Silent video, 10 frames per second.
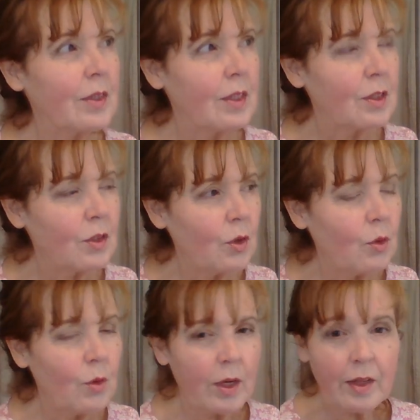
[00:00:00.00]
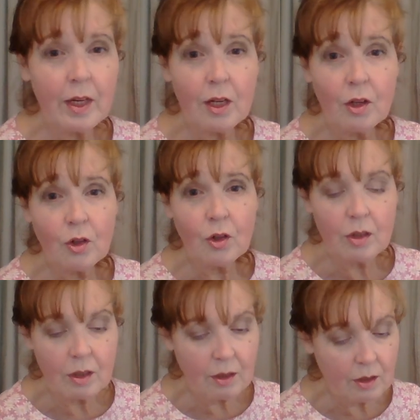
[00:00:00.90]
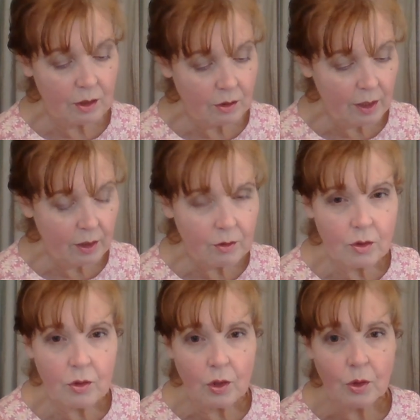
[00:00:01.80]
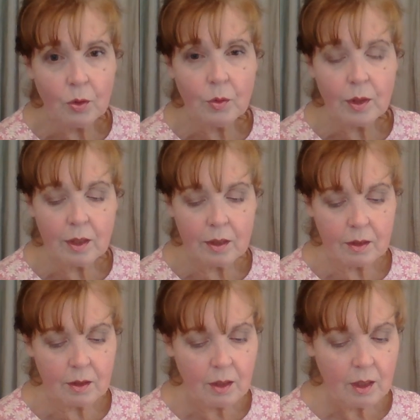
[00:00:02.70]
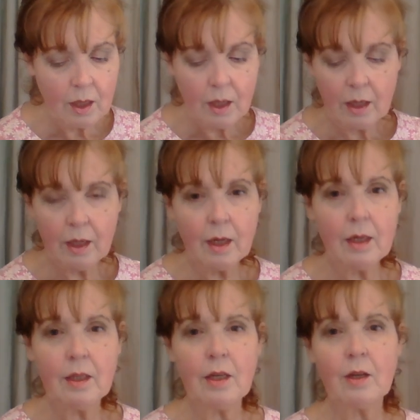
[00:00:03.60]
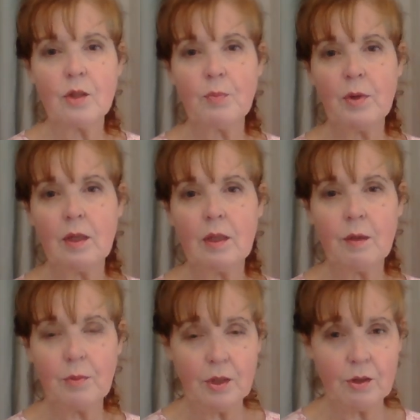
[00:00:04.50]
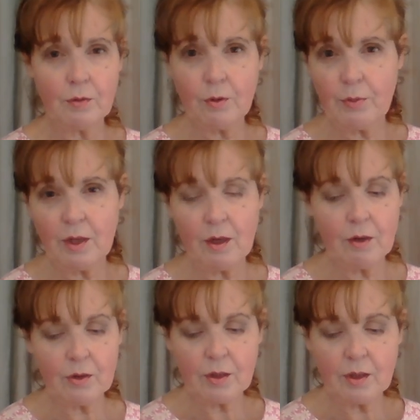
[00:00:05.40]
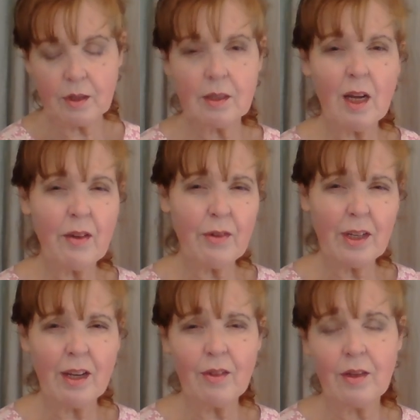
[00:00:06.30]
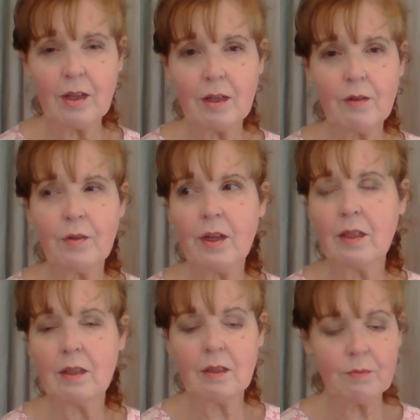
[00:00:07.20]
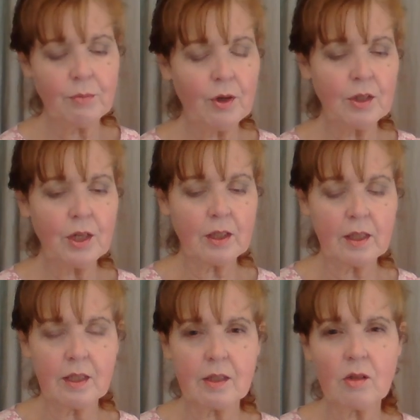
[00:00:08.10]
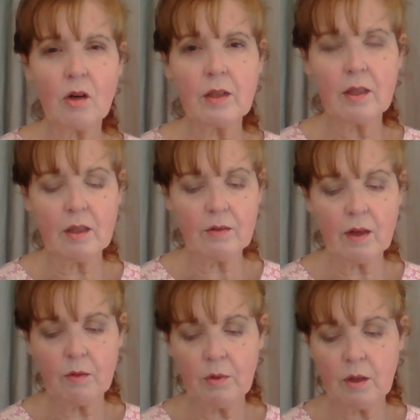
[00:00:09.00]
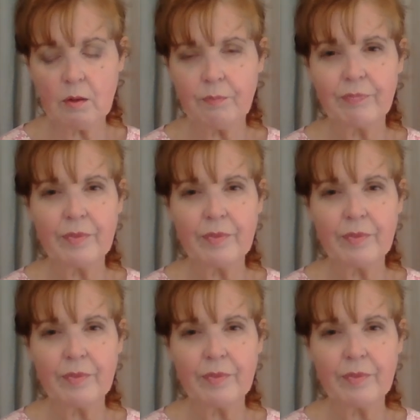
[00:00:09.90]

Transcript: so, and then I learned uh, how to sew, and it has been a pleasure for me ever since. Now, every now and then, I'll find a project I get started in that will